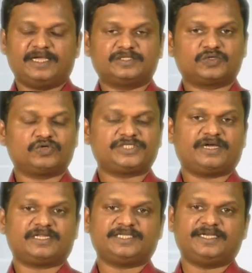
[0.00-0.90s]

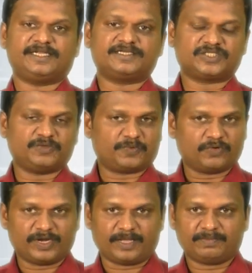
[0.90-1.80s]
sociology intensive
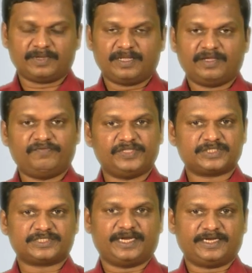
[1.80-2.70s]
program, which
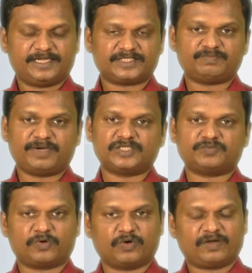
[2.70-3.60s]
is a test batch
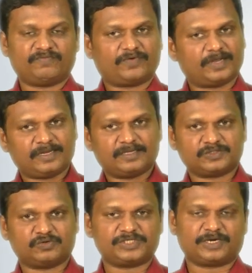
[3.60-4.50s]
program for
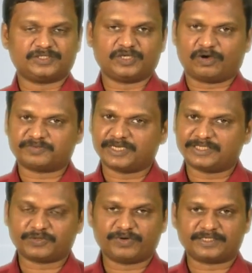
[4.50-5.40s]
sociology optional
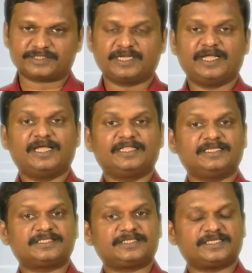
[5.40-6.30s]
students.
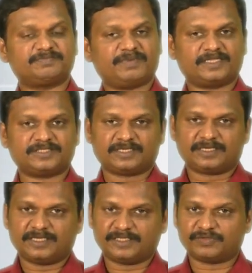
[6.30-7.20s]
This test batch
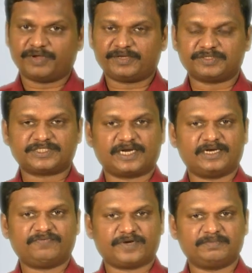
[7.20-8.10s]
is going to
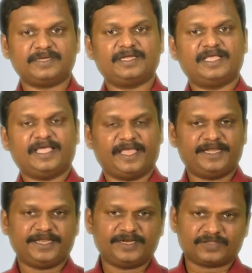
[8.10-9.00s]
start from
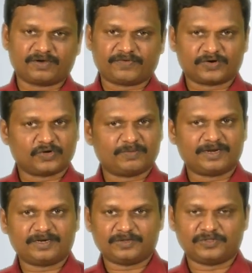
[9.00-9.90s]
18th of October
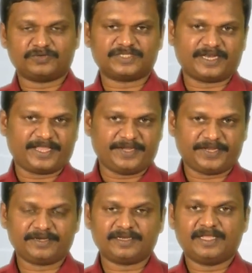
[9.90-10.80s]

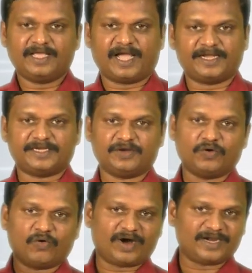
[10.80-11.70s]
2019 and it will
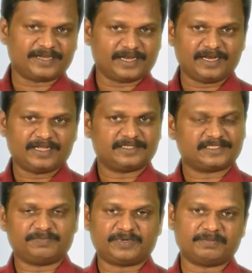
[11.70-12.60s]
go on till
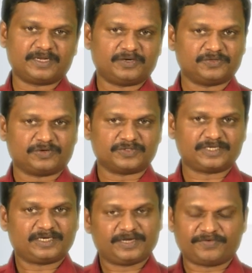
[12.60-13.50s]
September
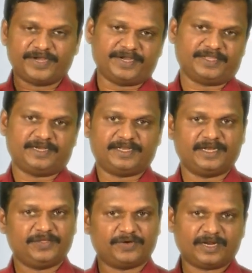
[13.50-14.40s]
2020,
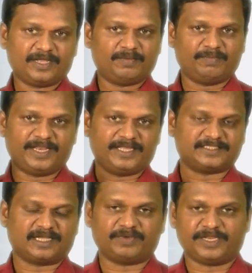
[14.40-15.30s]
till your main
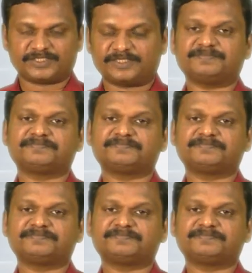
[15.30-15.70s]
examination.